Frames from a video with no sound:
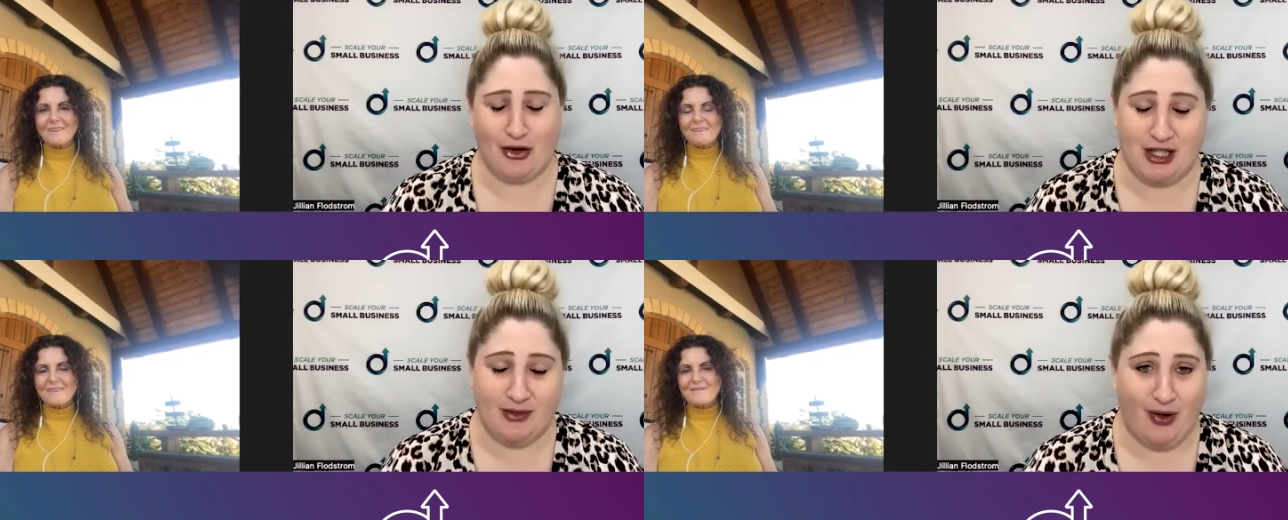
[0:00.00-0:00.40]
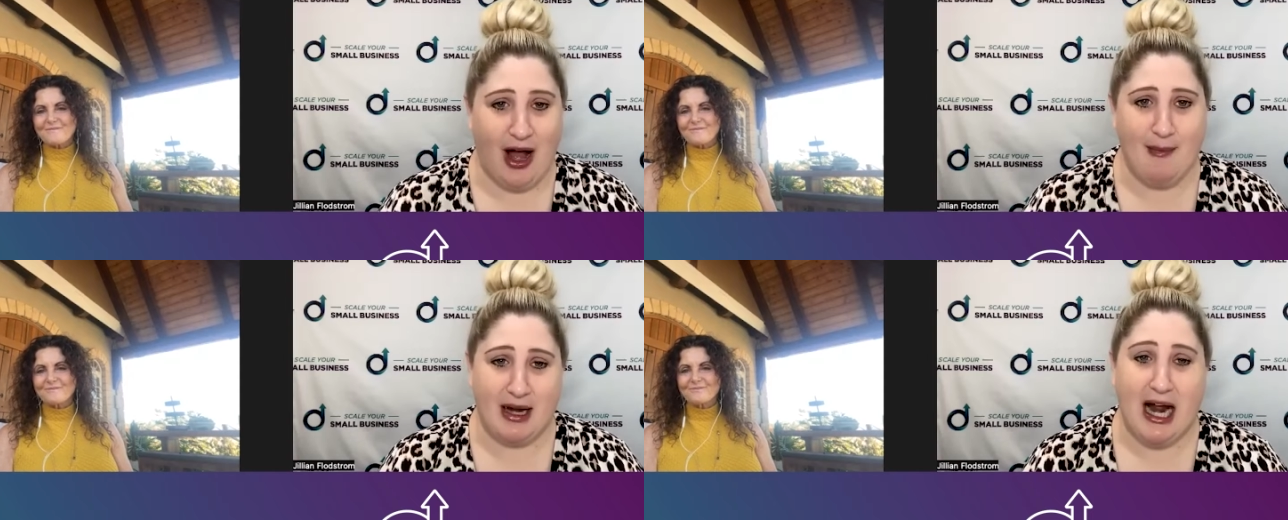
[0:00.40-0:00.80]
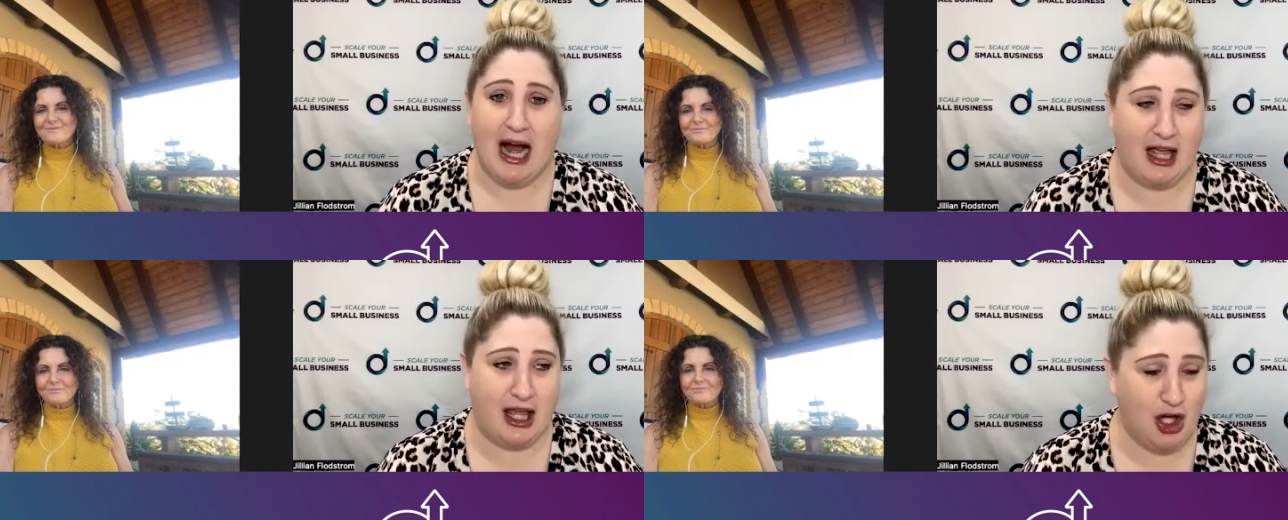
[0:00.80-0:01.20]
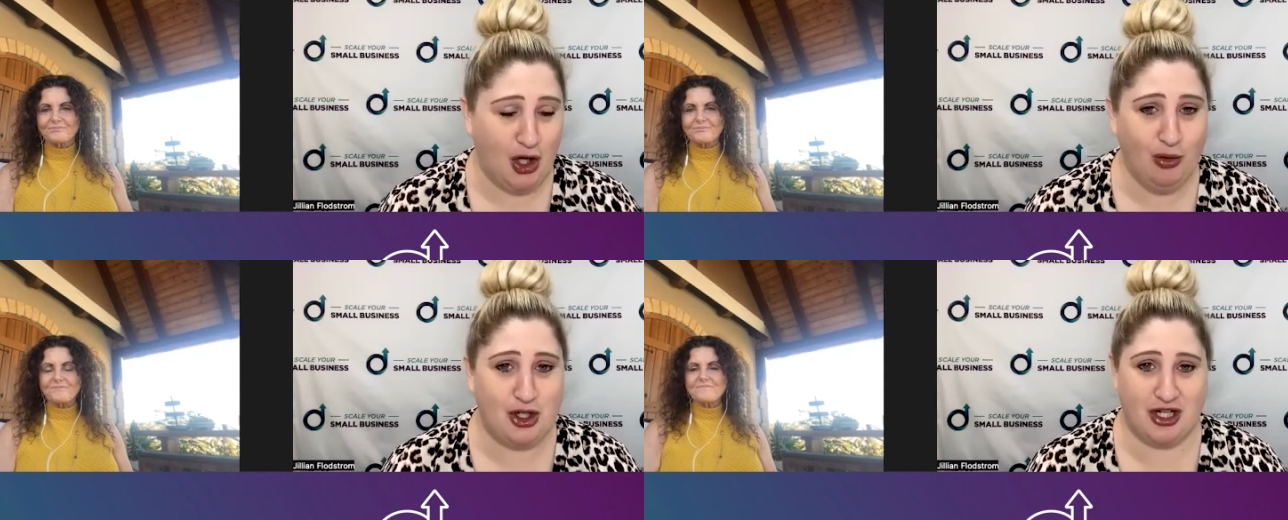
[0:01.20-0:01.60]
Speaker 1: first of all, I mean, a
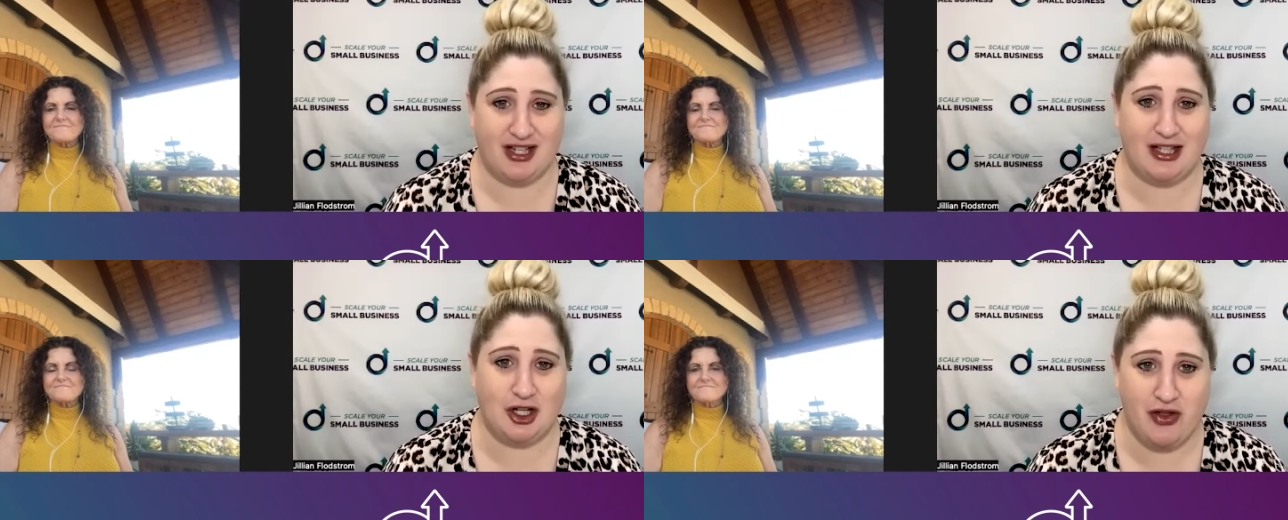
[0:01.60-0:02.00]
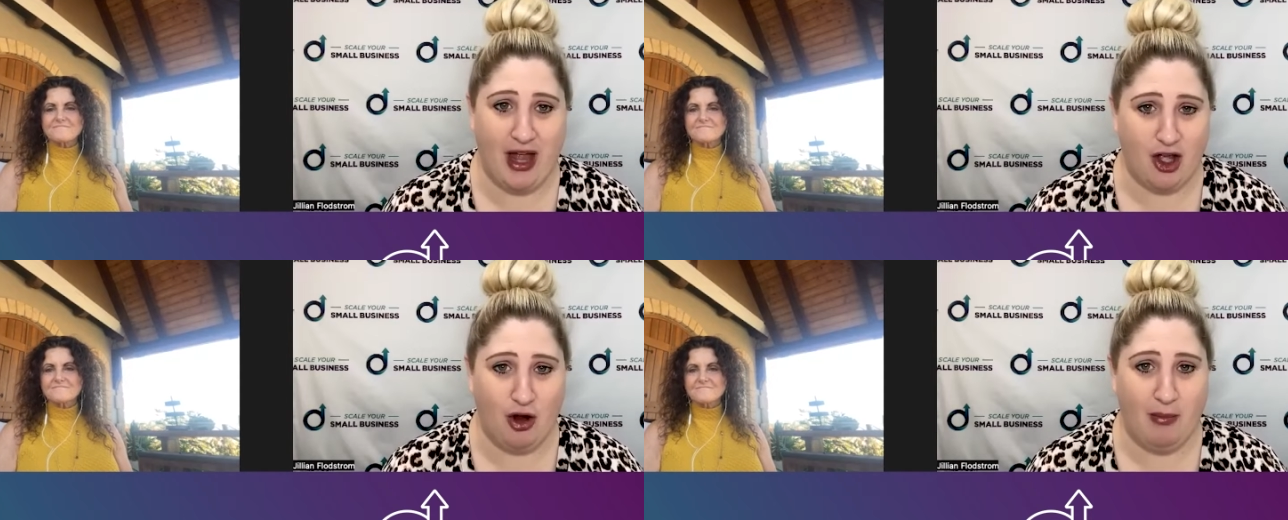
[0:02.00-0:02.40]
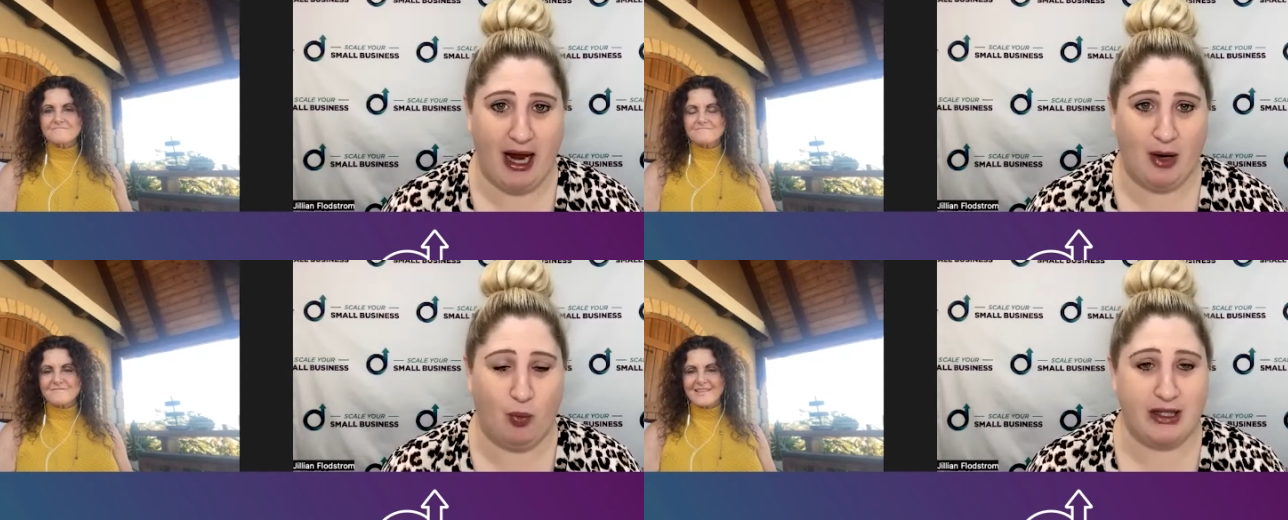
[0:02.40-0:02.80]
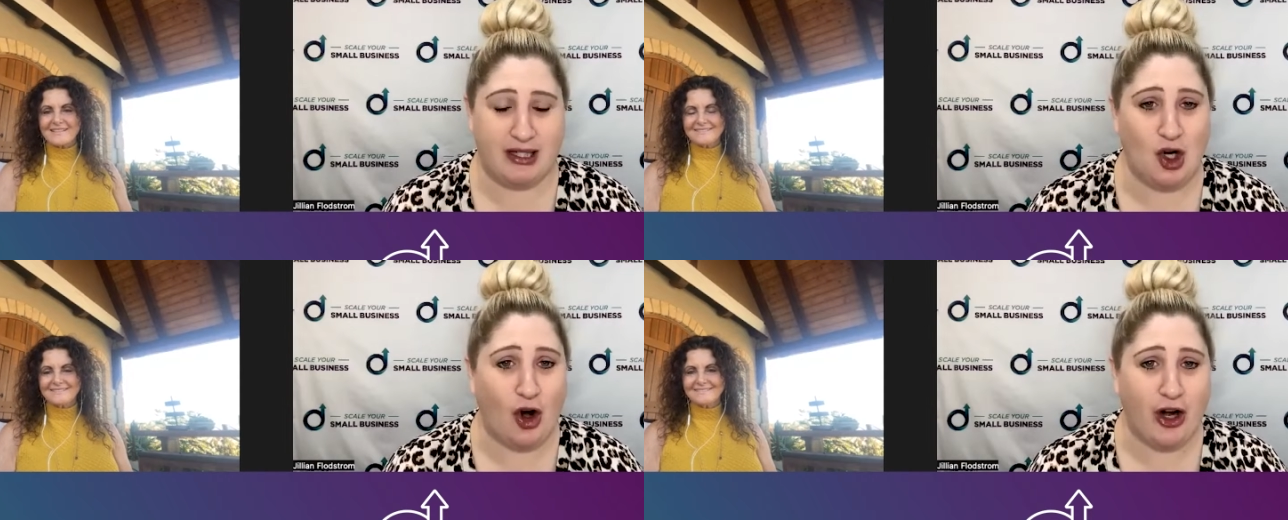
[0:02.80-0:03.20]
huge decision that you made was
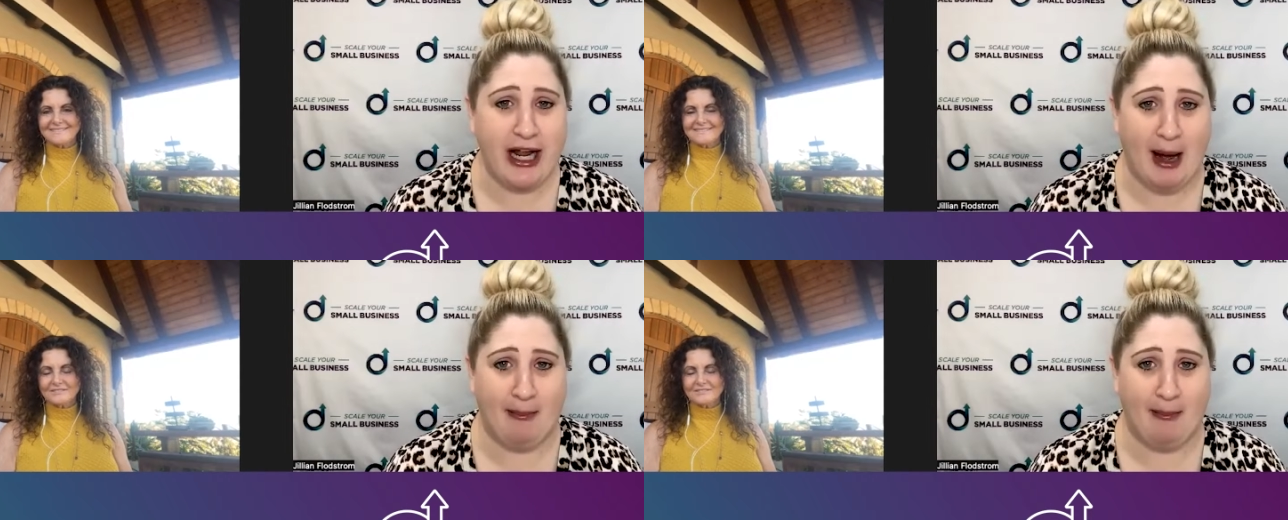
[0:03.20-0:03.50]
starting